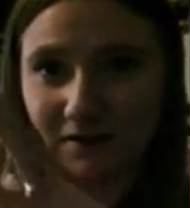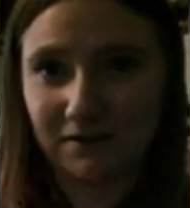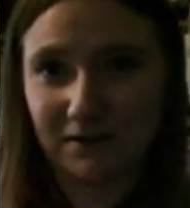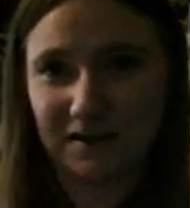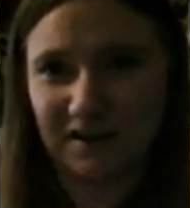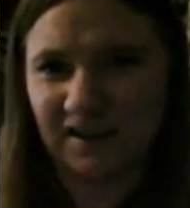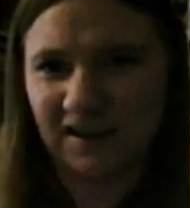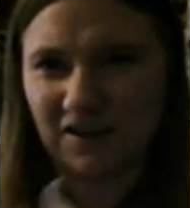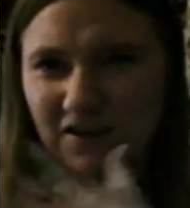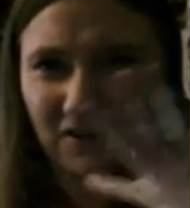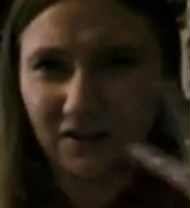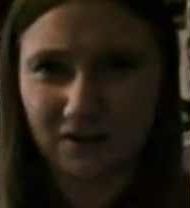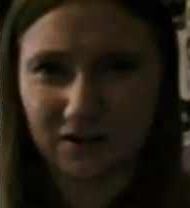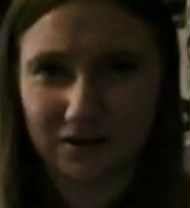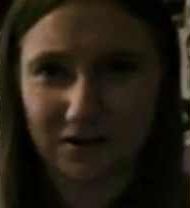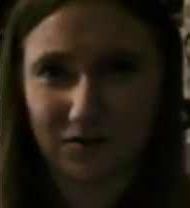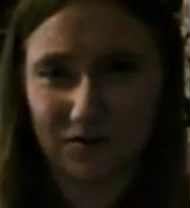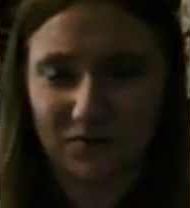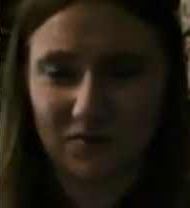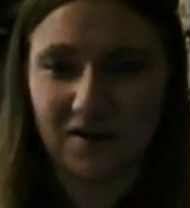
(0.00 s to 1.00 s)
It's an anthology of
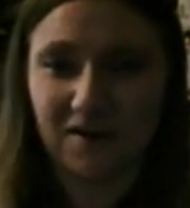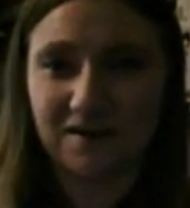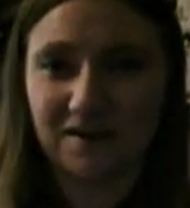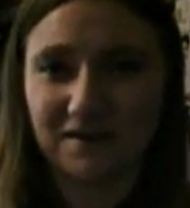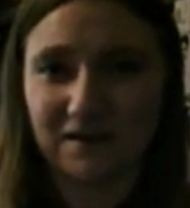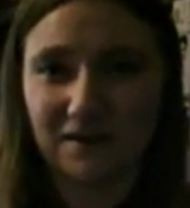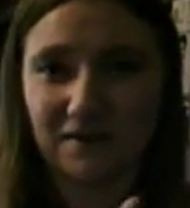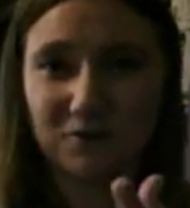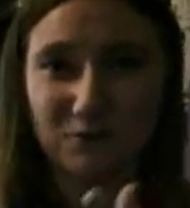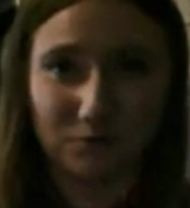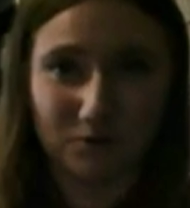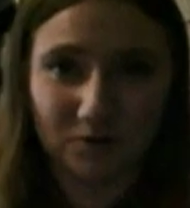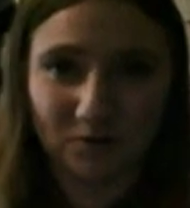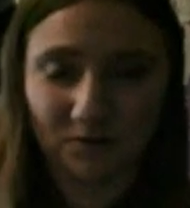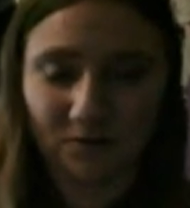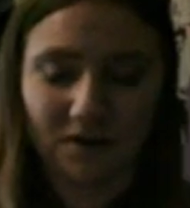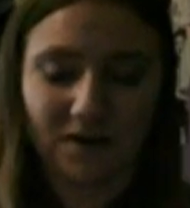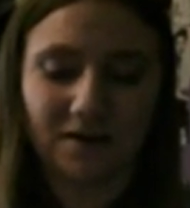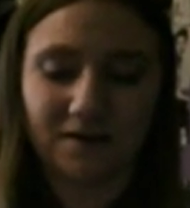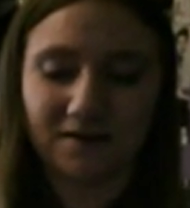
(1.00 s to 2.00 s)
stories, it's like short
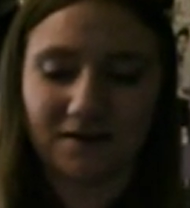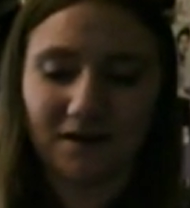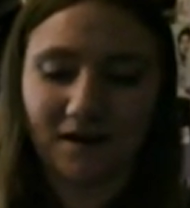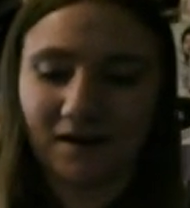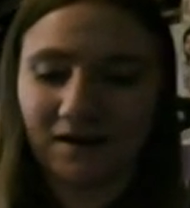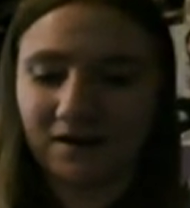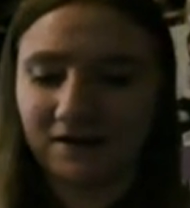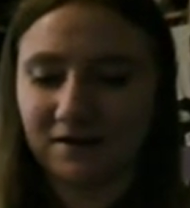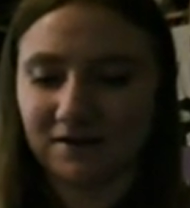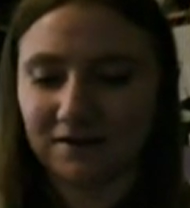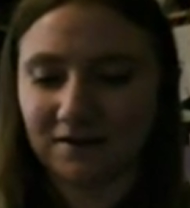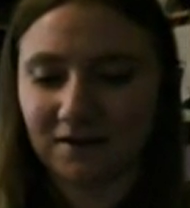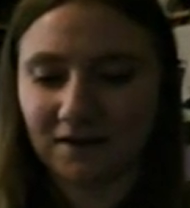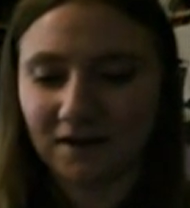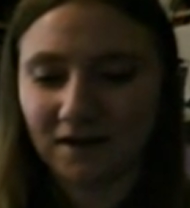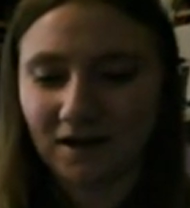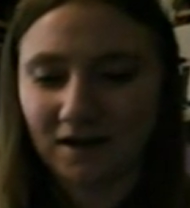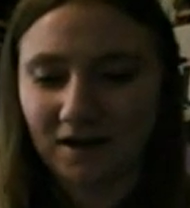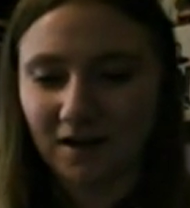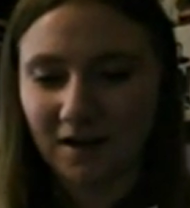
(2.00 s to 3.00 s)
stories, and
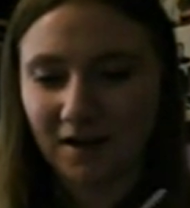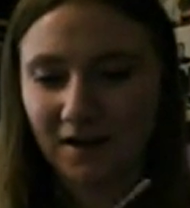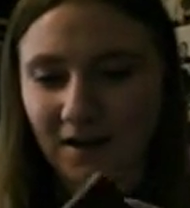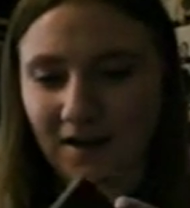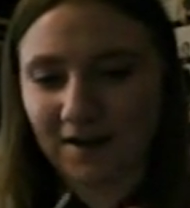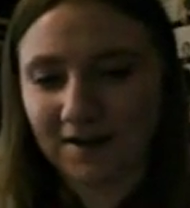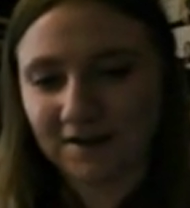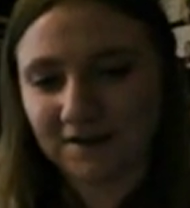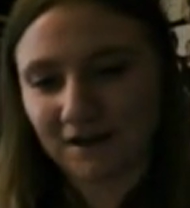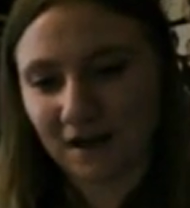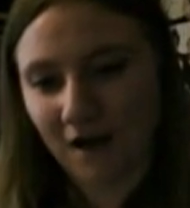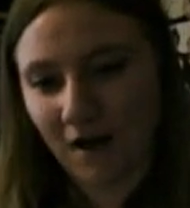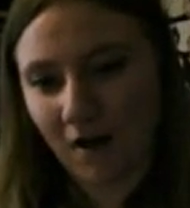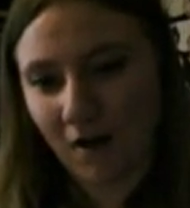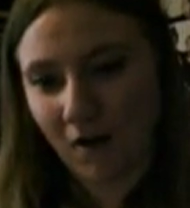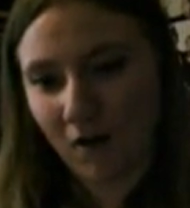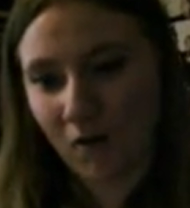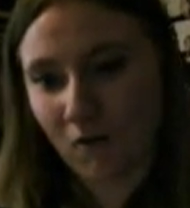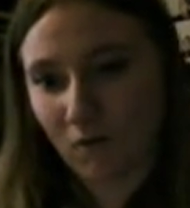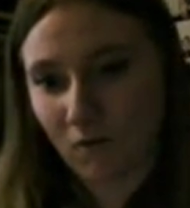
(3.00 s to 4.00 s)
it's
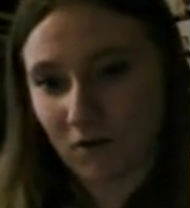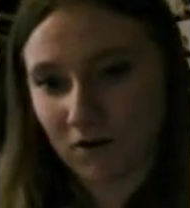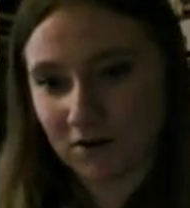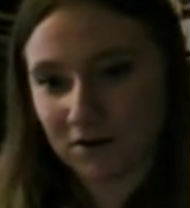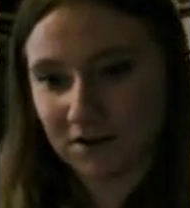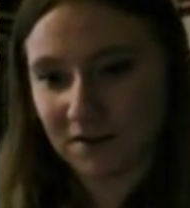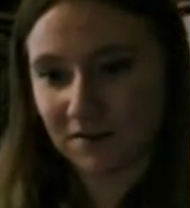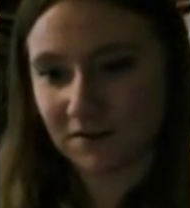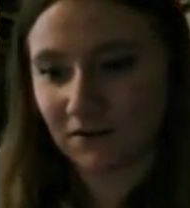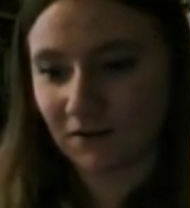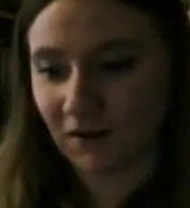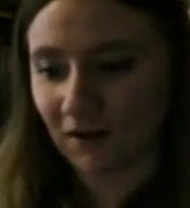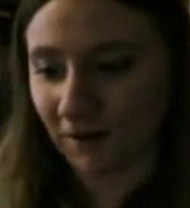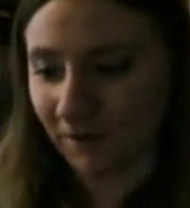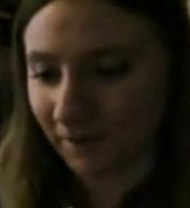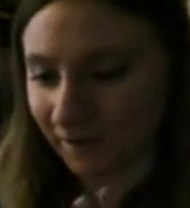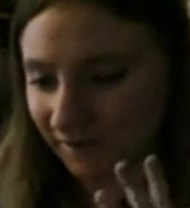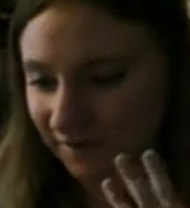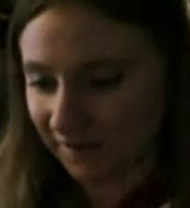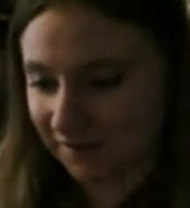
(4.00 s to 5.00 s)
a gorgeous
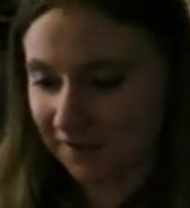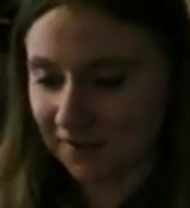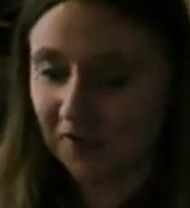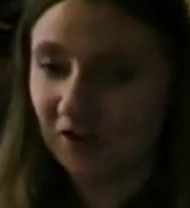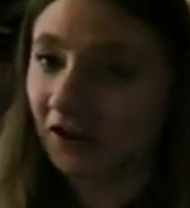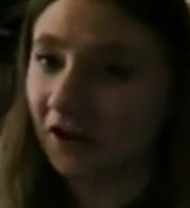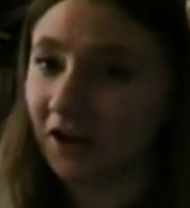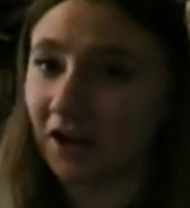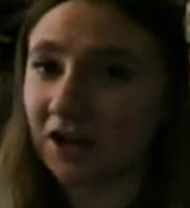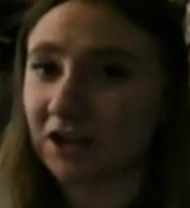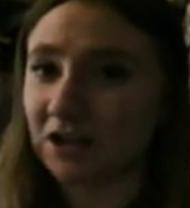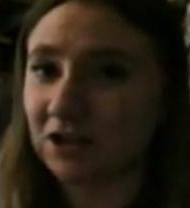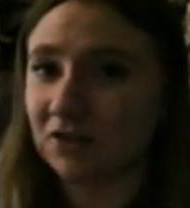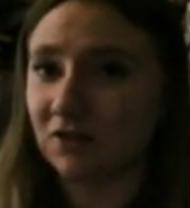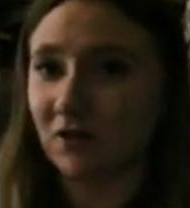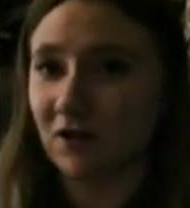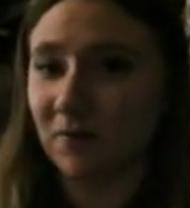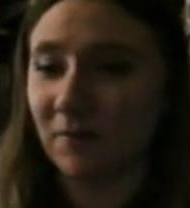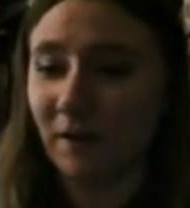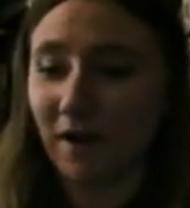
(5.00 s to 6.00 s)
it is this UK edition
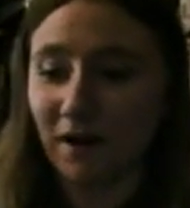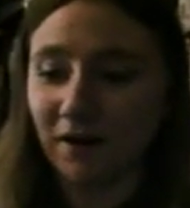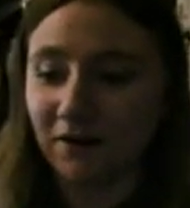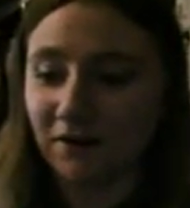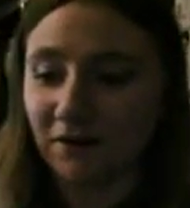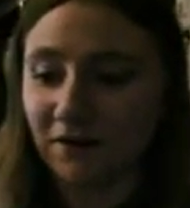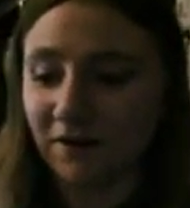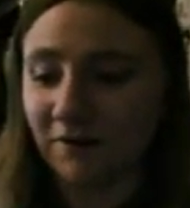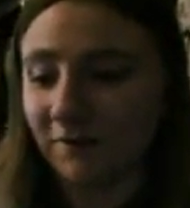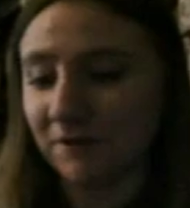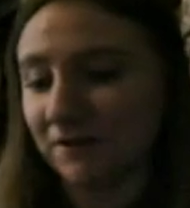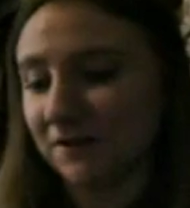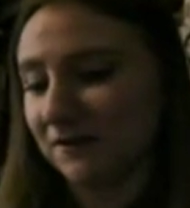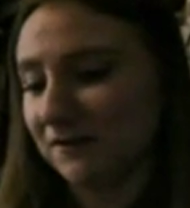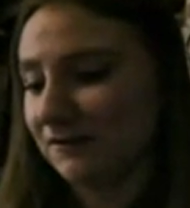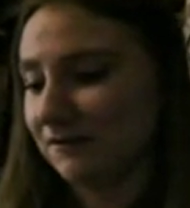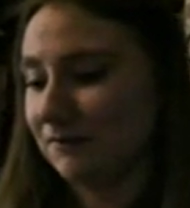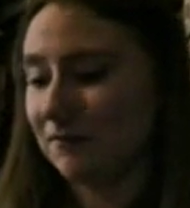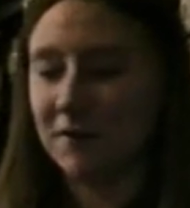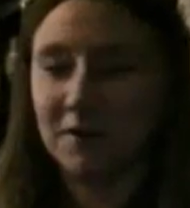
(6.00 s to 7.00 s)
hardback now, which
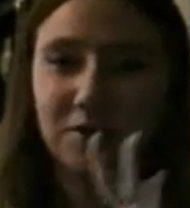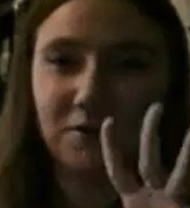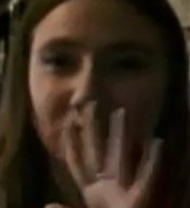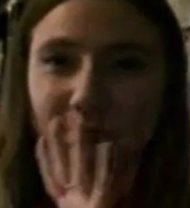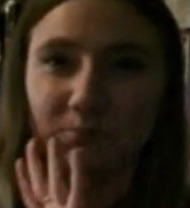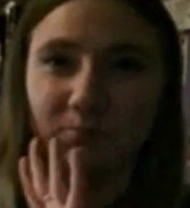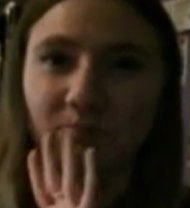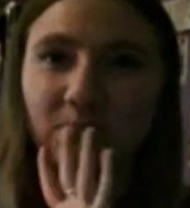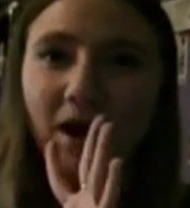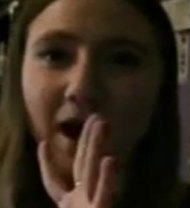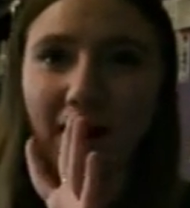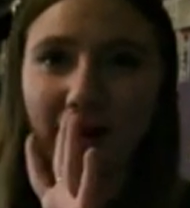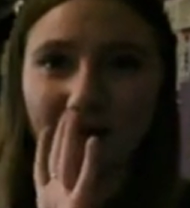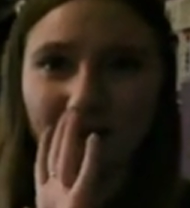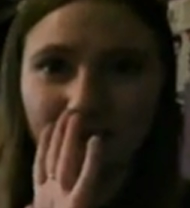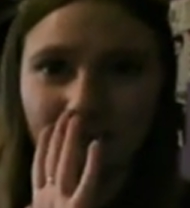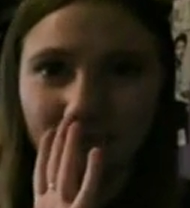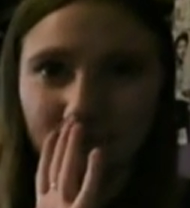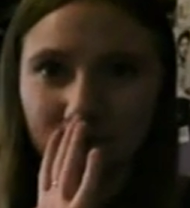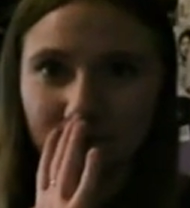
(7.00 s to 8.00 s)
is I
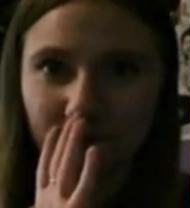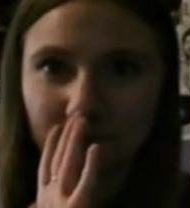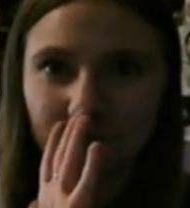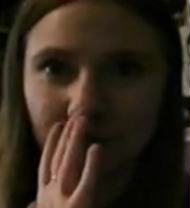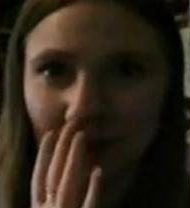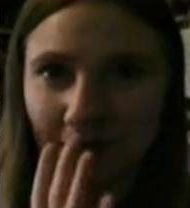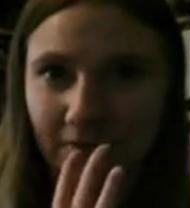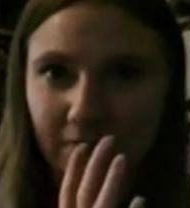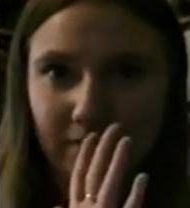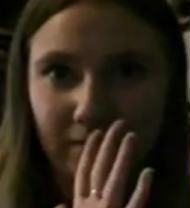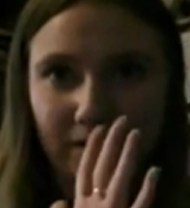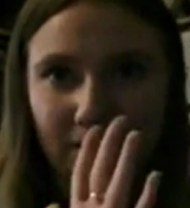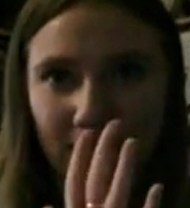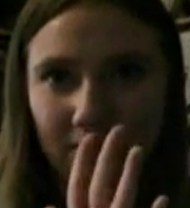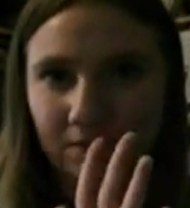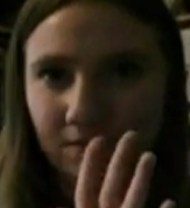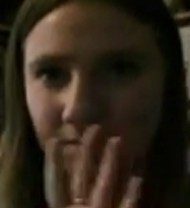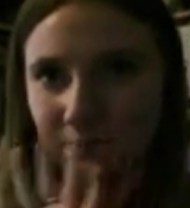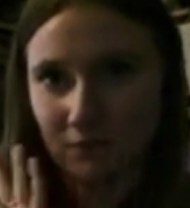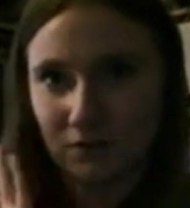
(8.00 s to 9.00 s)
never find
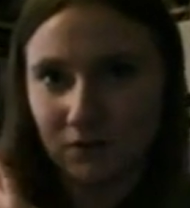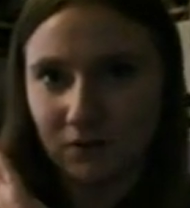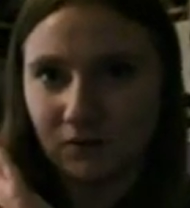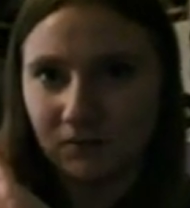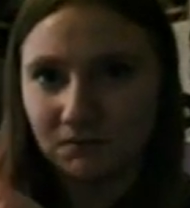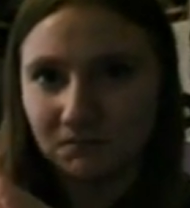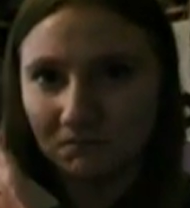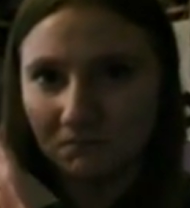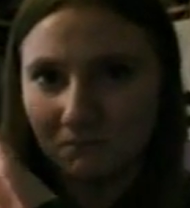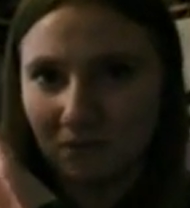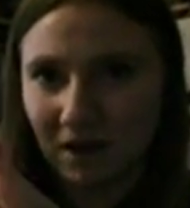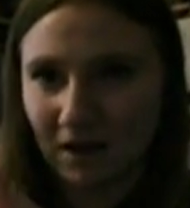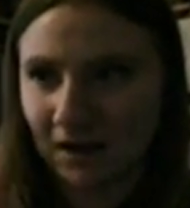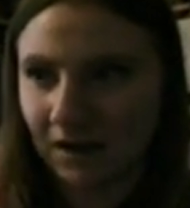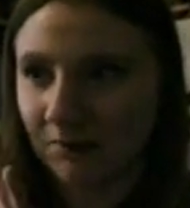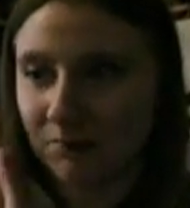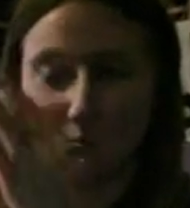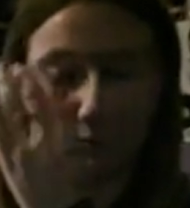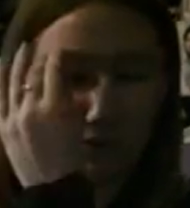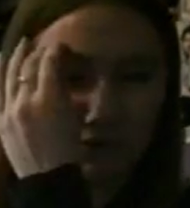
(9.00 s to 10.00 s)
for
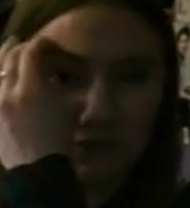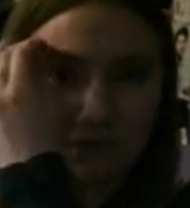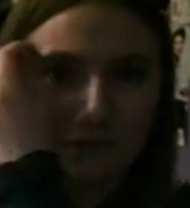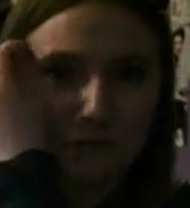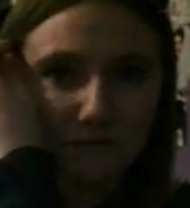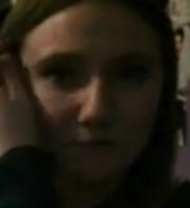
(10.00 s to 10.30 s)
any books.